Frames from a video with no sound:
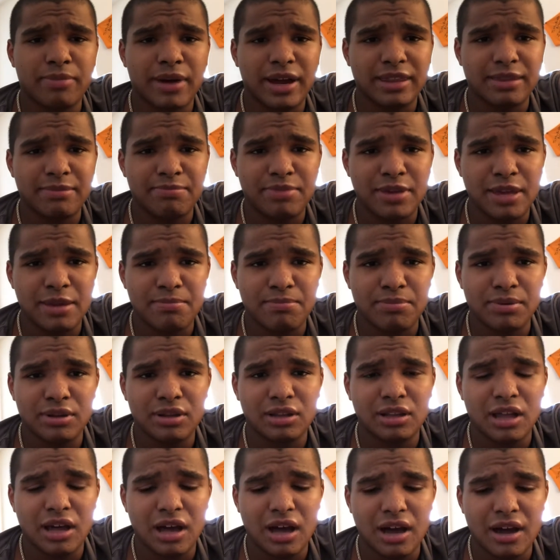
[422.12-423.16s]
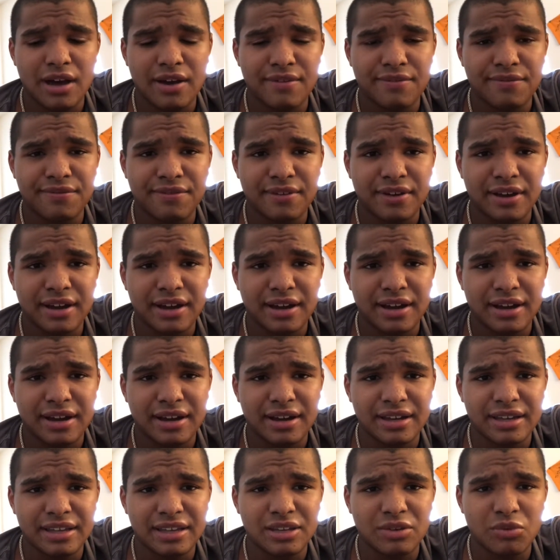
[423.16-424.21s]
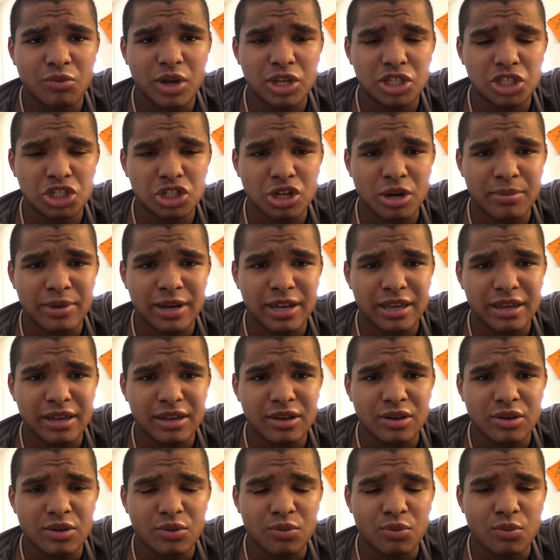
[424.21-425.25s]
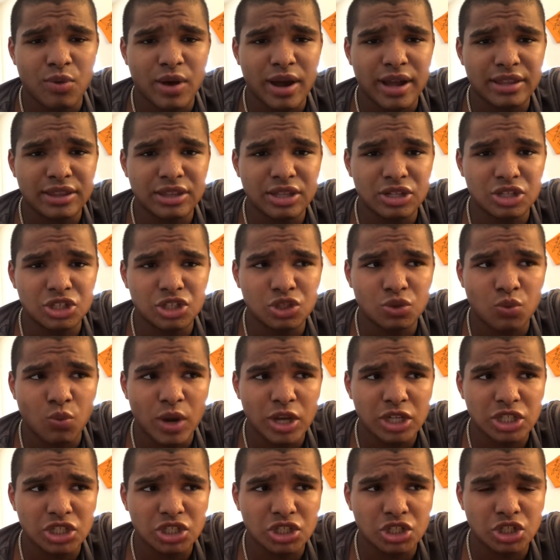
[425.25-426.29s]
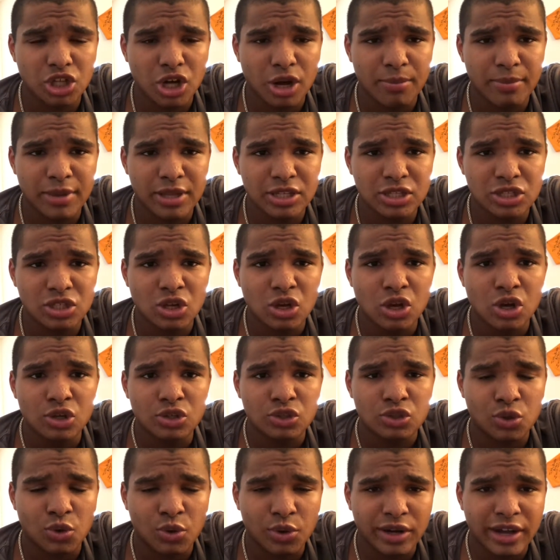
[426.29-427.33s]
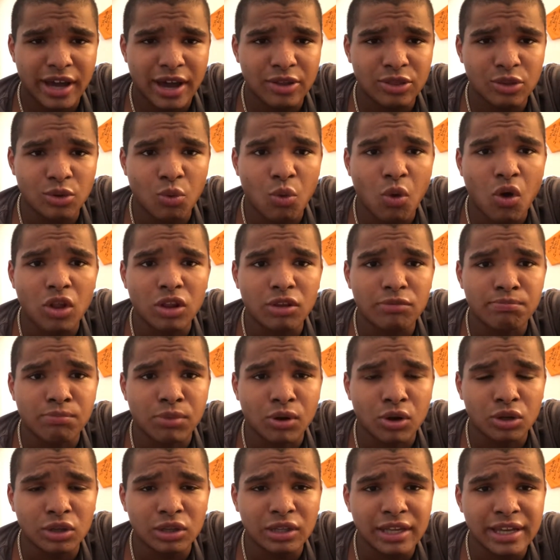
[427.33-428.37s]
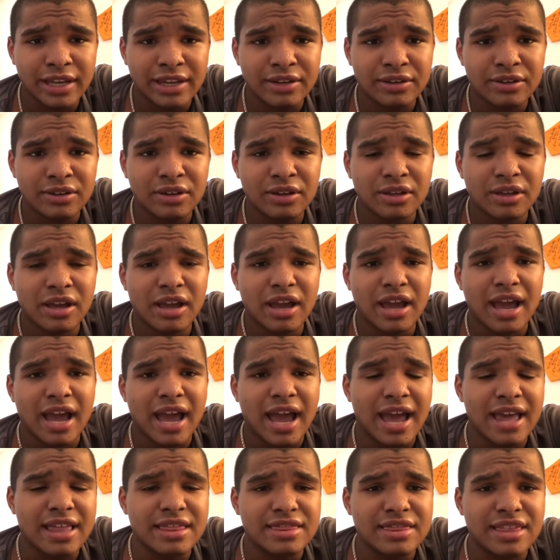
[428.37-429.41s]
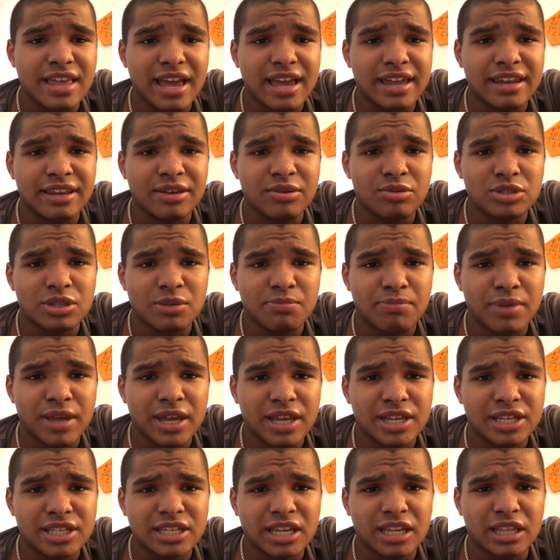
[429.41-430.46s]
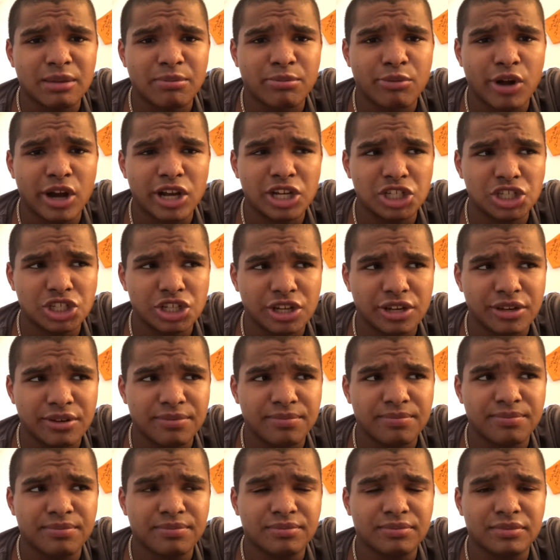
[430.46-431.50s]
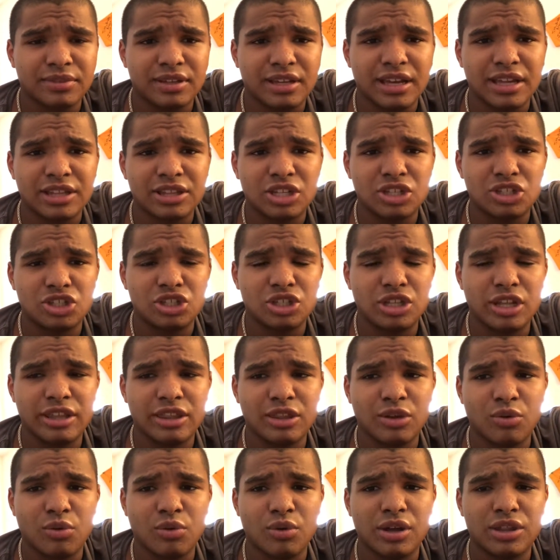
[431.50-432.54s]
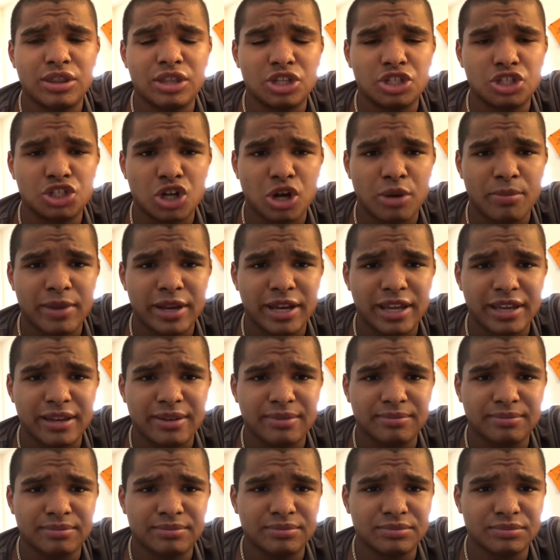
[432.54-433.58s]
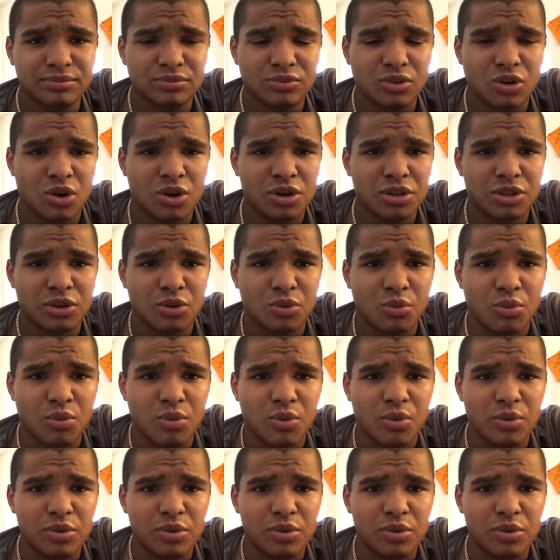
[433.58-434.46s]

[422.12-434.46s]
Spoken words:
by the people of West Germany when the West Germans tore down the wall of Berlin, and then it was a big celebration in the Germany, or in the